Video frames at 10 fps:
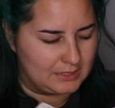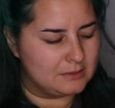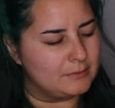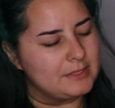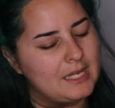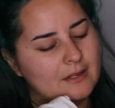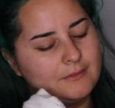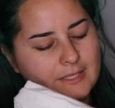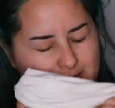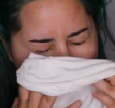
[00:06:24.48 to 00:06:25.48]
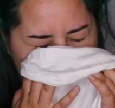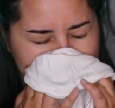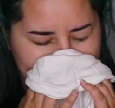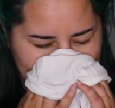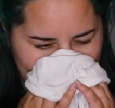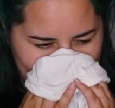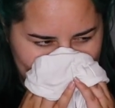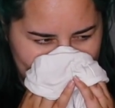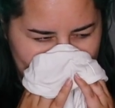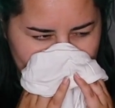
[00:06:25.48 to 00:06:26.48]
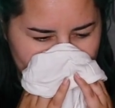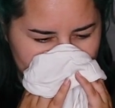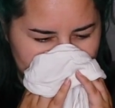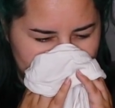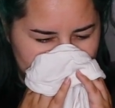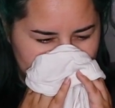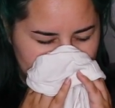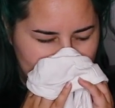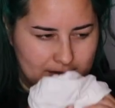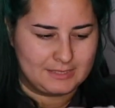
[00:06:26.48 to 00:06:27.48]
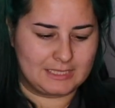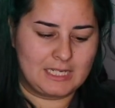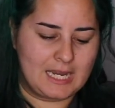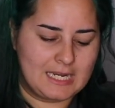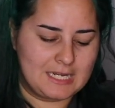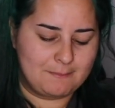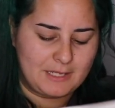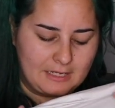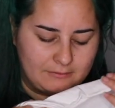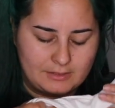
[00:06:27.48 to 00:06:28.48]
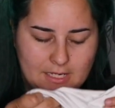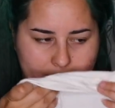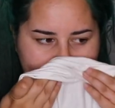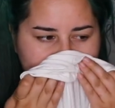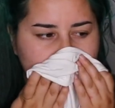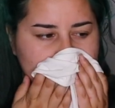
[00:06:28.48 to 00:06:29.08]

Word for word: These ones have a teeny, tiny bit of a